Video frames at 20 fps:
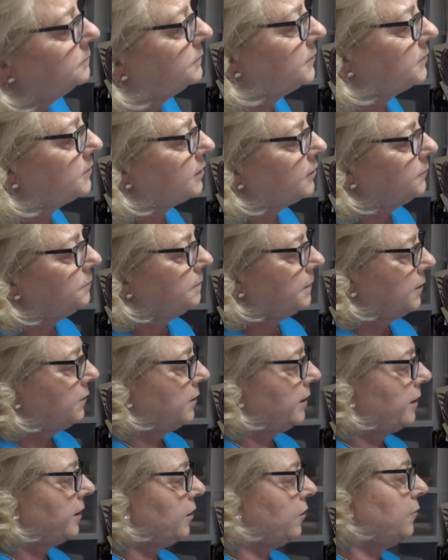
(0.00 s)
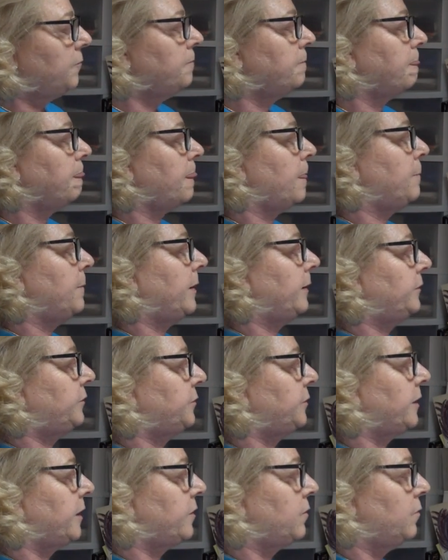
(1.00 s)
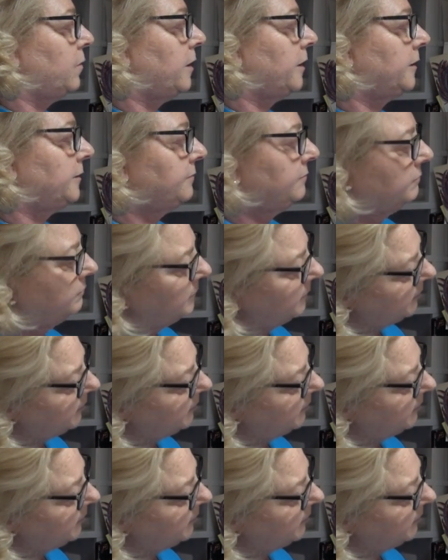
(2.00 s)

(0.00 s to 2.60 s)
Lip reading: So here I go. I'm going to do another one.